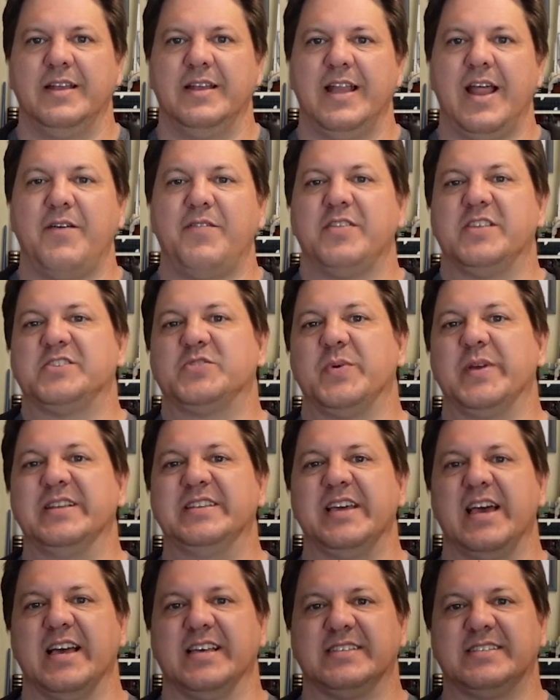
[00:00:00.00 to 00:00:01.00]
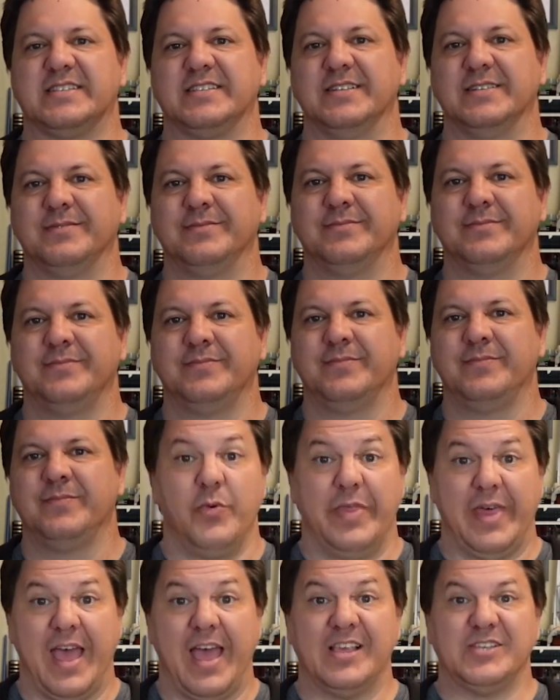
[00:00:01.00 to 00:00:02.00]
Now for the swing test.
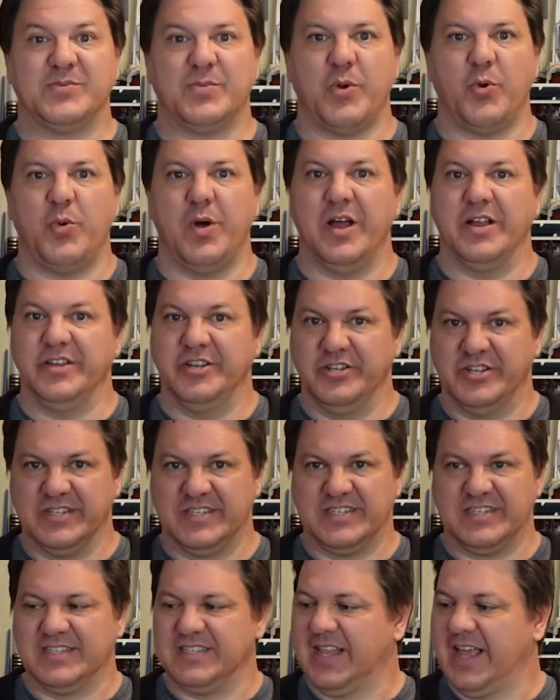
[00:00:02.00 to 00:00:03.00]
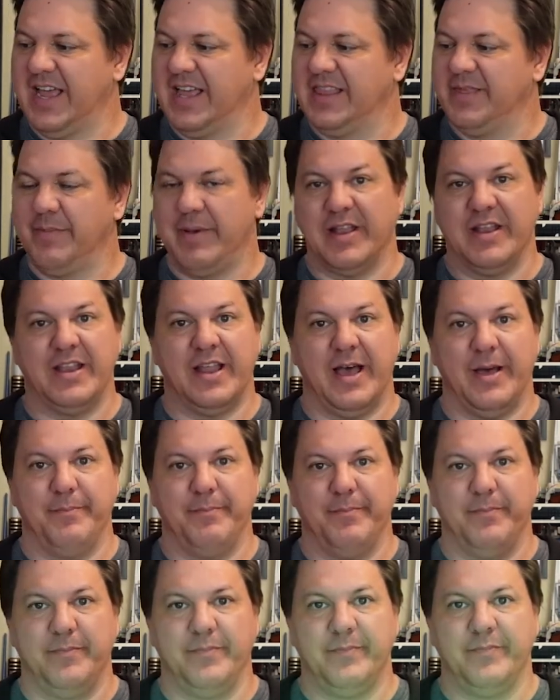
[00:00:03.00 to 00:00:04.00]
With the Hasbro one, you just slide the button up
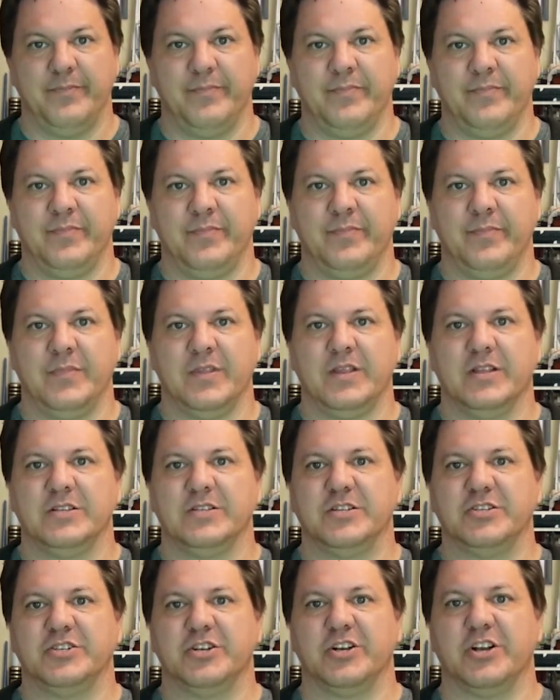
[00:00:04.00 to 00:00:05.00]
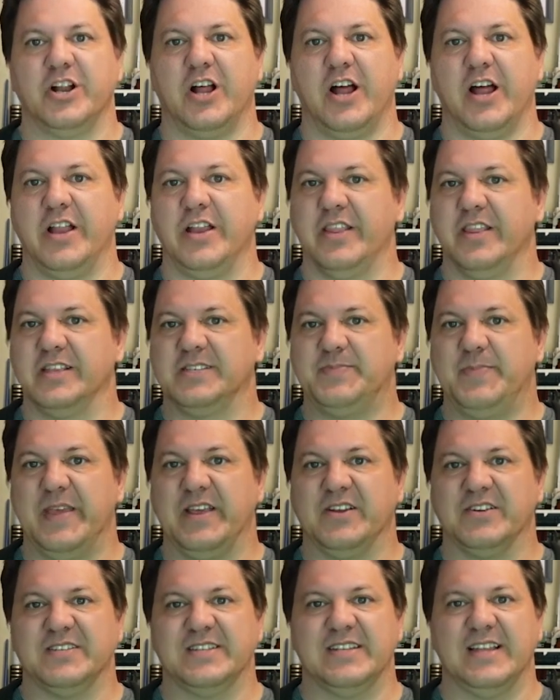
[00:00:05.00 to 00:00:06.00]
to turn it on. The
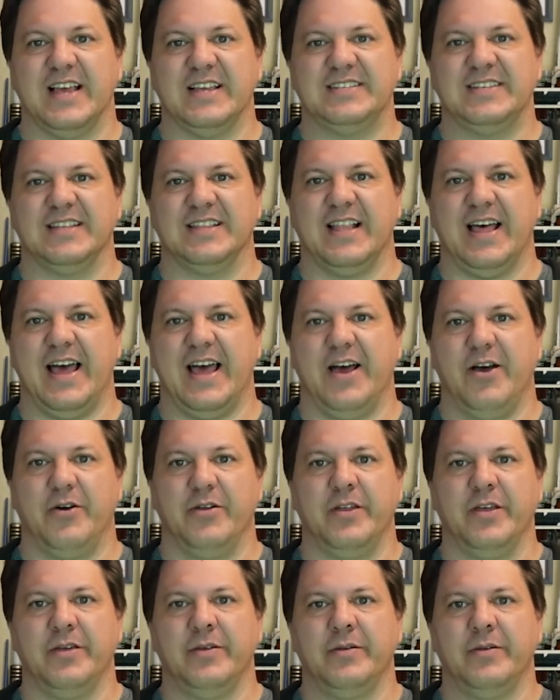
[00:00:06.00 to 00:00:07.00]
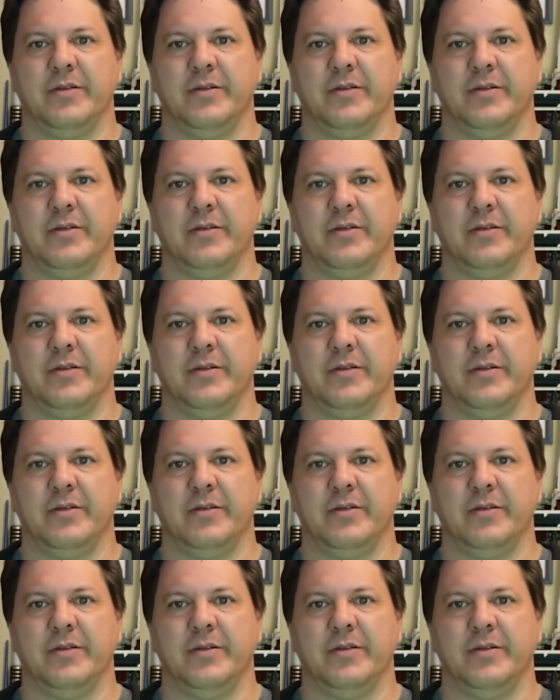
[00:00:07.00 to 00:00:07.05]
speaker's nice and loud.